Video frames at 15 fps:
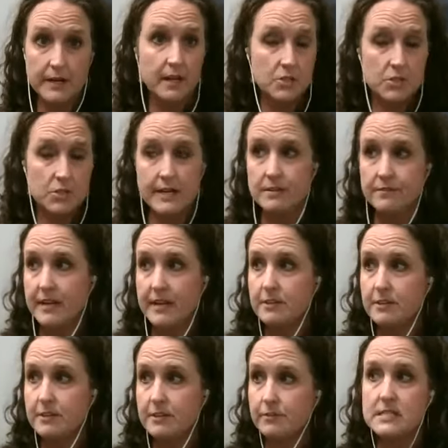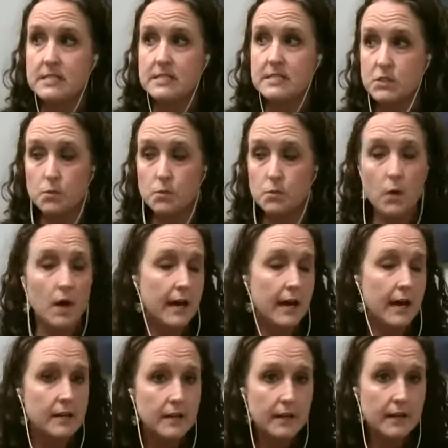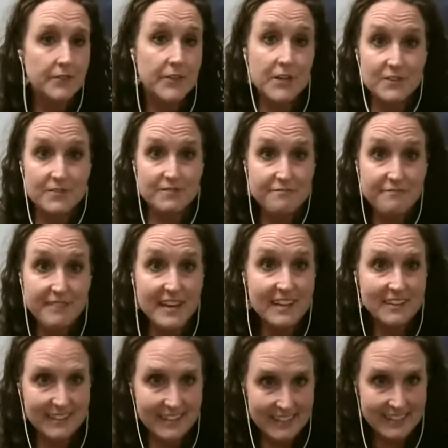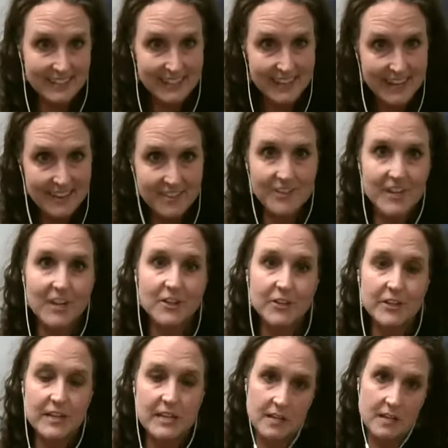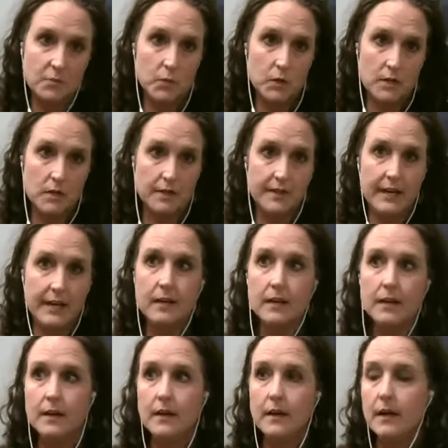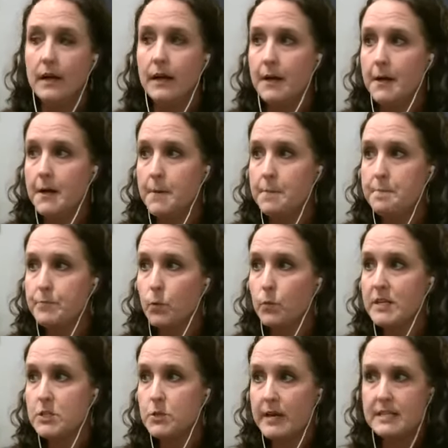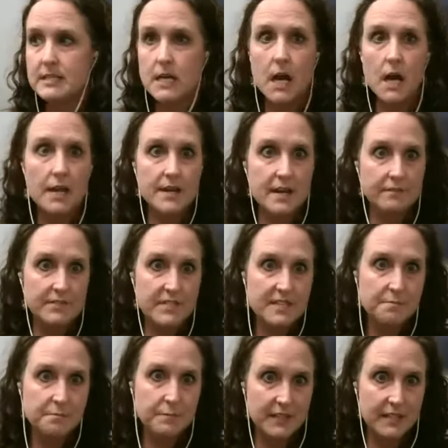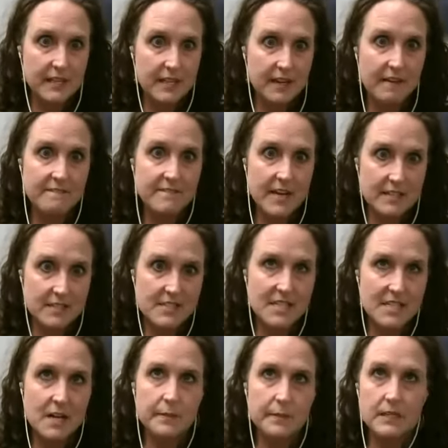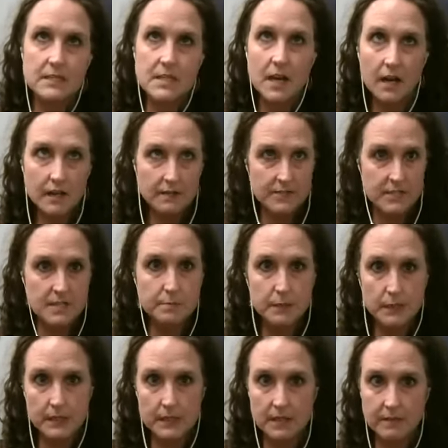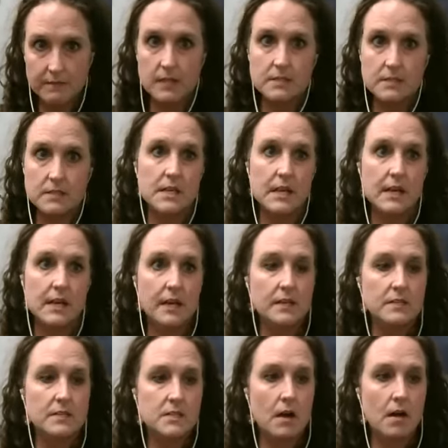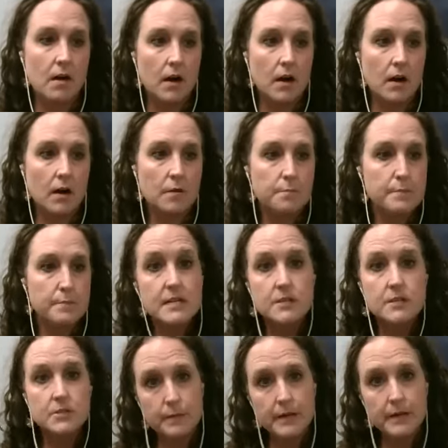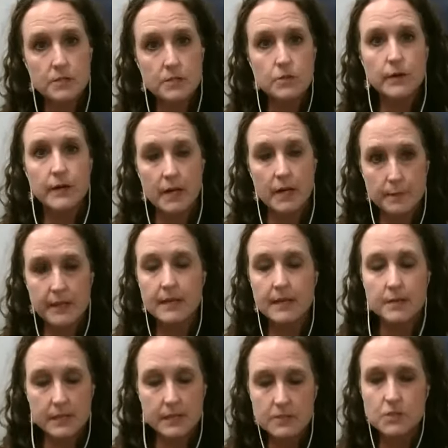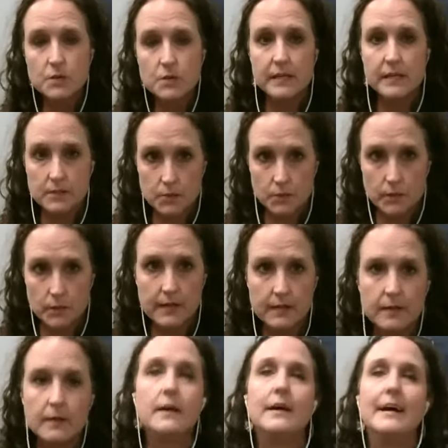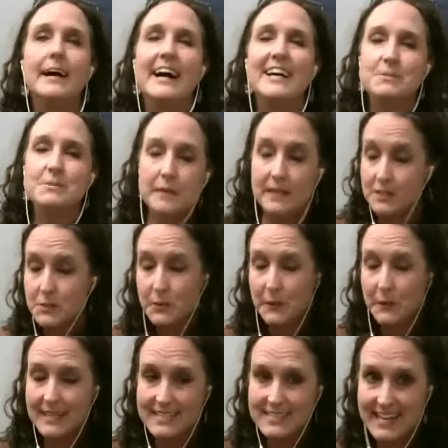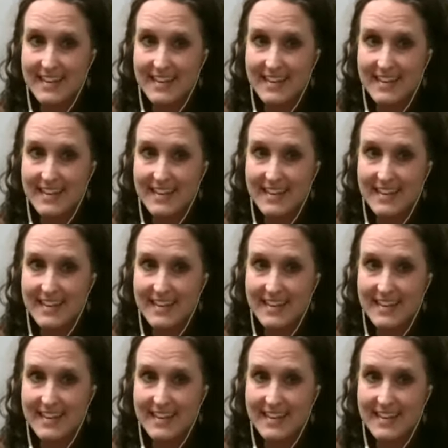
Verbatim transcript: now is trying to find reasons why they're failing, and they're not looking inward on that. Um, we do a ton of team building events. I mean, a ton of team building events, and our meetings are mandatory. Our money meetings are mandatory, as mandatory as